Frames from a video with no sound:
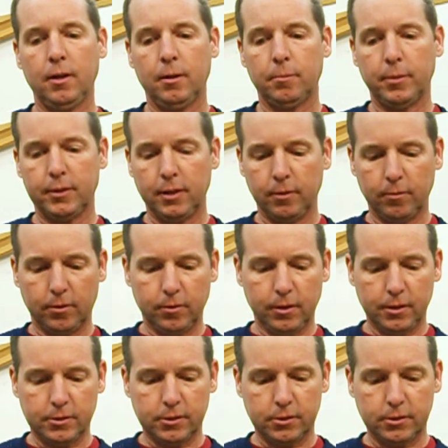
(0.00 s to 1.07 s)
but they won't
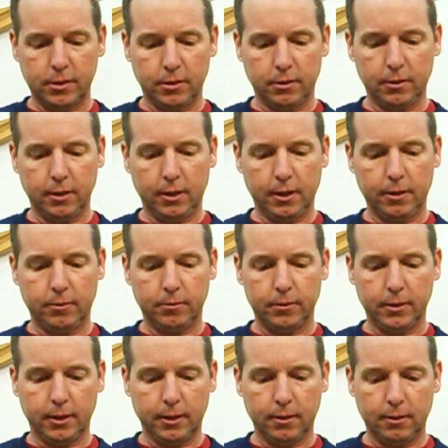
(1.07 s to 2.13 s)
necessarily, I don't
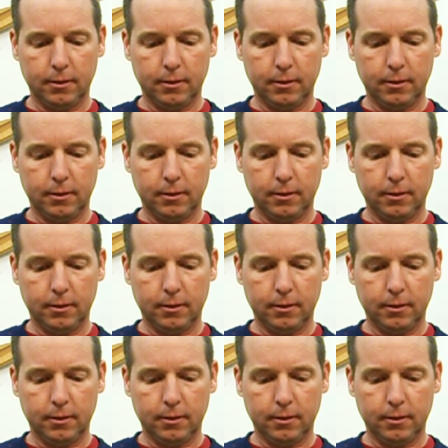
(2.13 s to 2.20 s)
think,